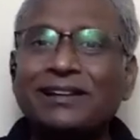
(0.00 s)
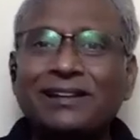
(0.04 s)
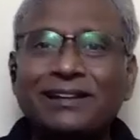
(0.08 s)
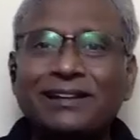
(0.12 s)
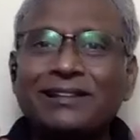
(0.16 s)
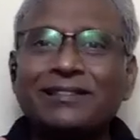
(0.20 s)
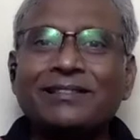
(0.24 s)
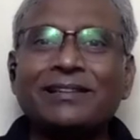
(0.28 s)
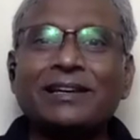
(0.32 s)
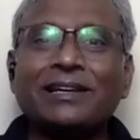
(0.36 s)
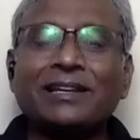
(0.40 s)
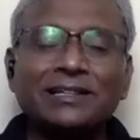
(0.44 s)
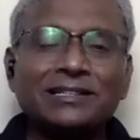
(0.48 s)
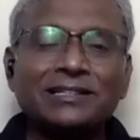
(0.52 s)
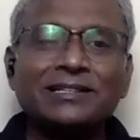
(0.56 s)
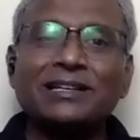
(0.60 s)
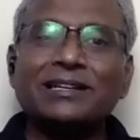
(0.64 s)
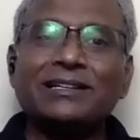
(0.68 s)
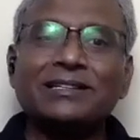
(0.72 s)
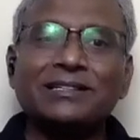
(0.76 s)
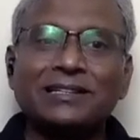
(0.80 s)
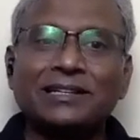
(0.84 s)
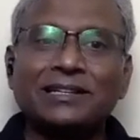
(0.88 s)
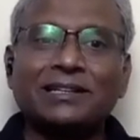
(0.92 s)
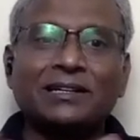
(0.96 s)
There is a
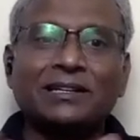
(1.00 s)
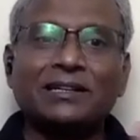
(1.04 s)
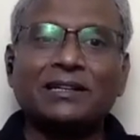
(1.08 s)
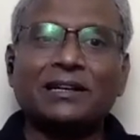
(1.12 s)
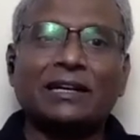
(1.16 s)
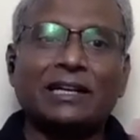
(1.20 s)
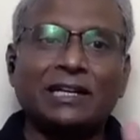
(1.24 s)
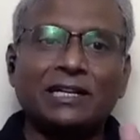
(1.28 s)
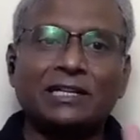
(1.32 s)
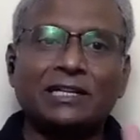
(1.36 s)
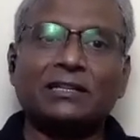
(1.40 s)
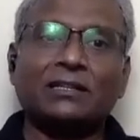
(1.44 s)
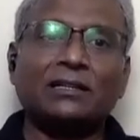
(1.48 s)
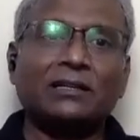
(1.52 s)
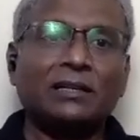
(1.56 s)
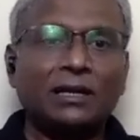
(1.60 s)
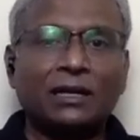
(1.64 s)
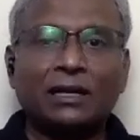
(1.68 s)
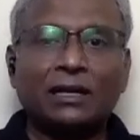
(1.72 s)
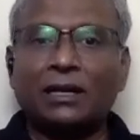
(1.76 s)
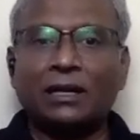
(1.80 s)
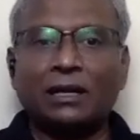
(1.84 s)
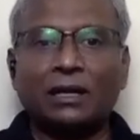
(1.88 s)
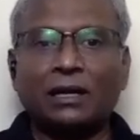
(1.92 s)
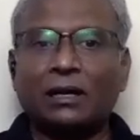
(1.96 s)
certain tradition
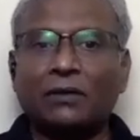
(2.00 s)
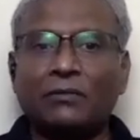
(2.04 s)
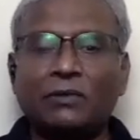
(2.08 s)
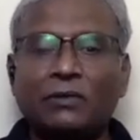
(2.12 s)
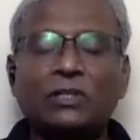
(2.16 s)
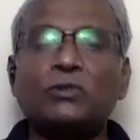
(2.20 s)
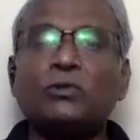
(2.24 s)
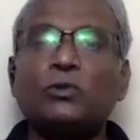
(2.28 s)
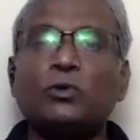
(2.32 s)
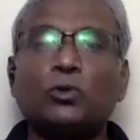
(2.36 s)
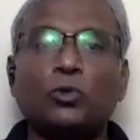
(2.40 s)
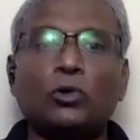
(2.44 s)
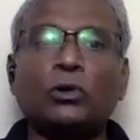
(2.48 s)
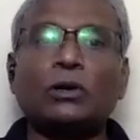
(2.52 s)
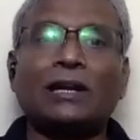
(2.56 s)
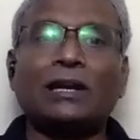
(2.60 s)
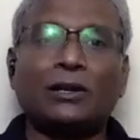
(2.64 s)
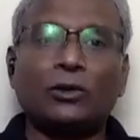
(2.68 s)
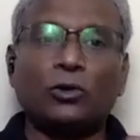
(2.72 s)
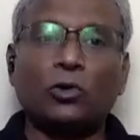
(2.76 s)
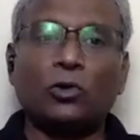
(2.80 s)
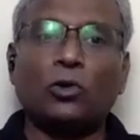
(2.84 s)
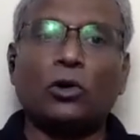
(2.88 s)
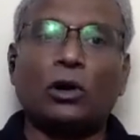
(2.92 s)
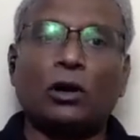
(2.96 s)
which you don't let
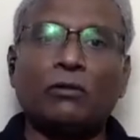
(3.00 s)
go of.